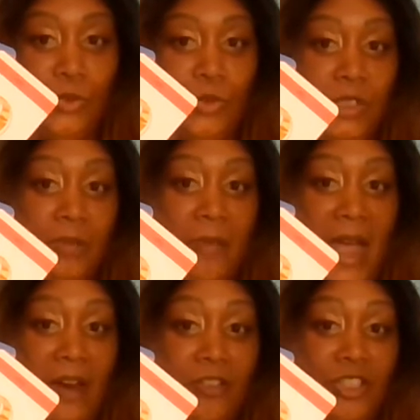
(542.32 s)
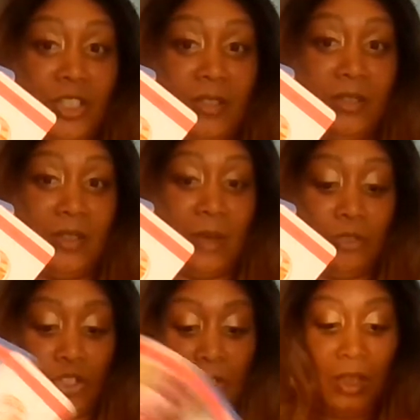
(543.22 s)
to this marriage and
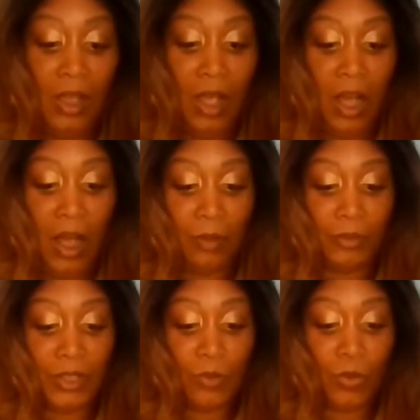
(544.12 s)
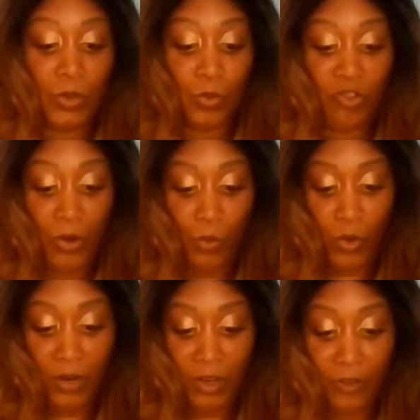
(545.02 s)
deception. Um, someone was
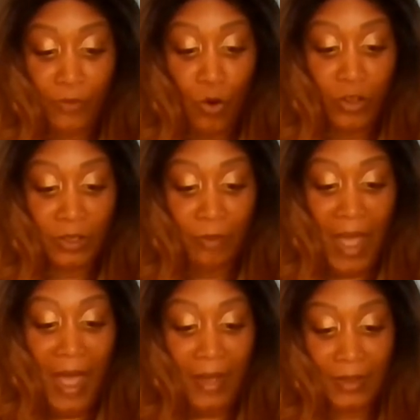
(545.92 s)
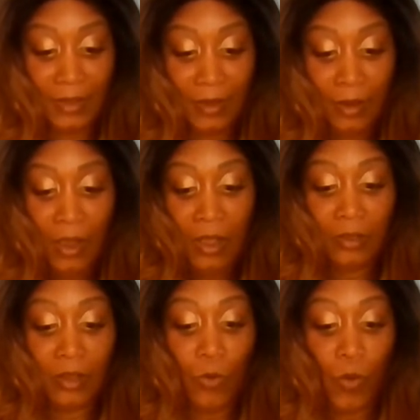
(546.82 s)
wearing a false mask.
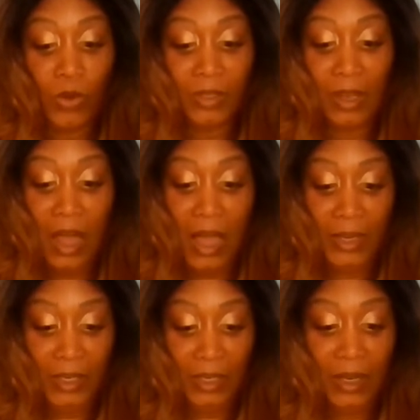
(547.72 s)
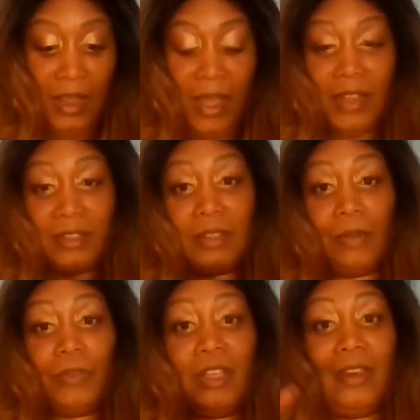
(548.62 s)
Someone was lying, and
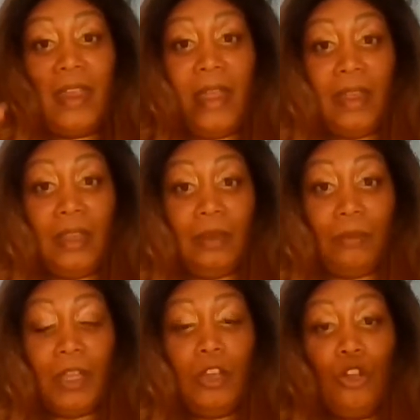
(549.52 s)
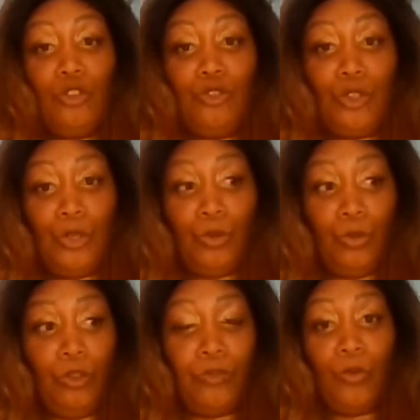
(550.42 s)
something came
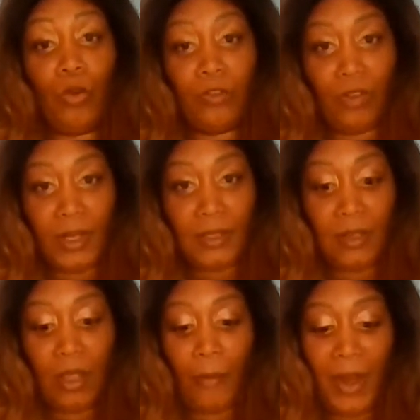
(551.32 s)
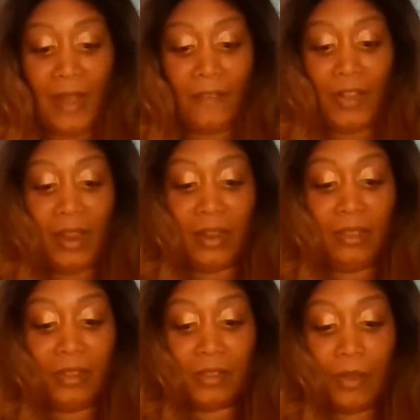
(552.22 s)
to the forefront. But I feel like
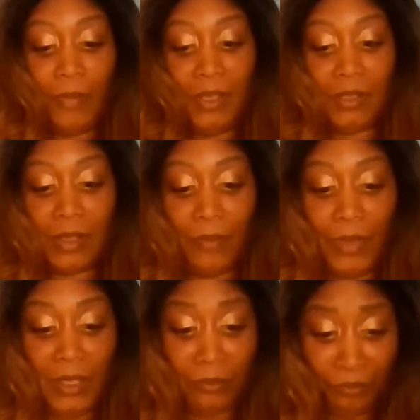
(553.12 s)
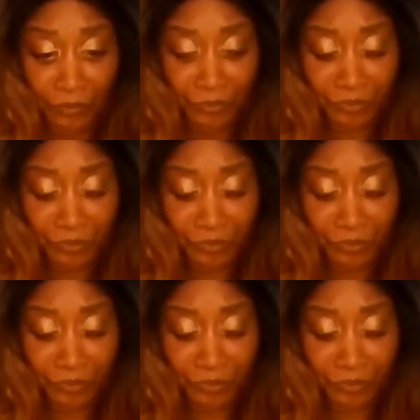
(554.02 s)
this could be something,